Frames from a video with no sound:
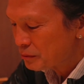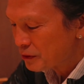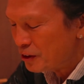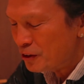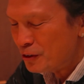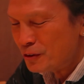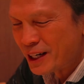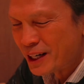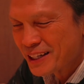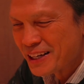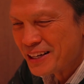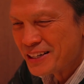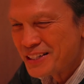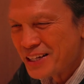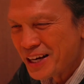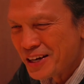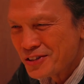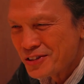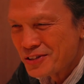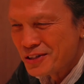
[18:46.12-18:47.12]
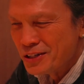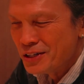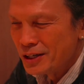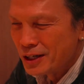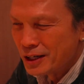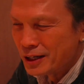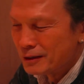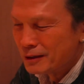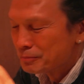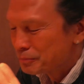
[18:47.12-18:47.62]
Oh, I can taste
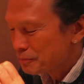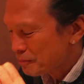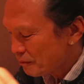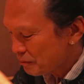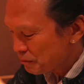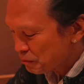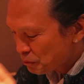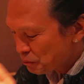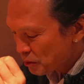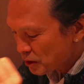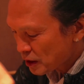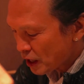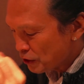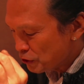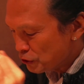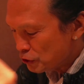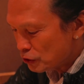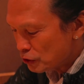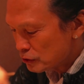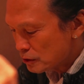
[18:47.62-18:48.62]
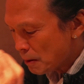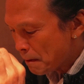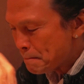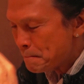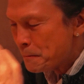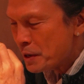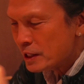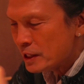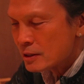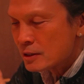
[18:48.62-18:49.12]
the, uh, you know, the
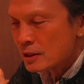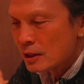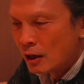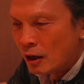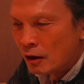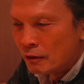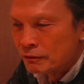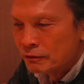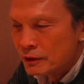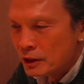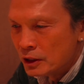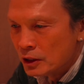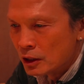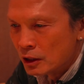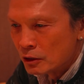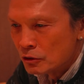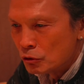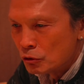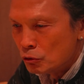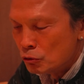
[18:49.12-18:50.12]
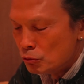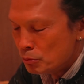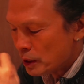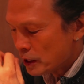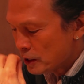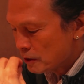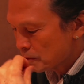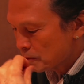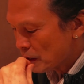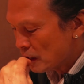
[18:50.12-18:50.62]
pit of the, uh, the
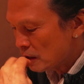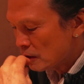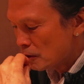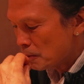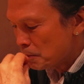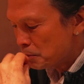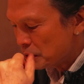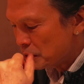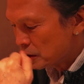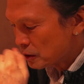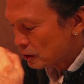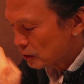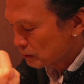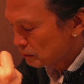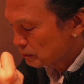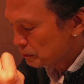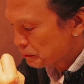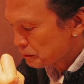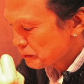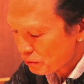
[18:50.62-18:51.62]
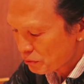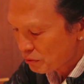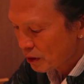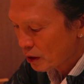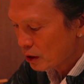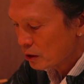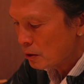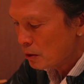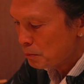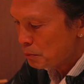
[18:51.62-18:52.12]
ume, a little bitter.
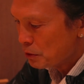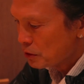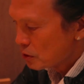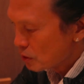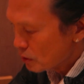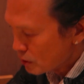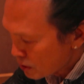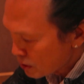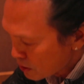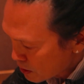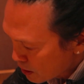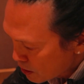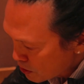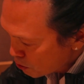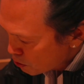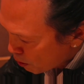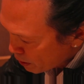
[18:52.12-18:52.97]
The bitterness tastes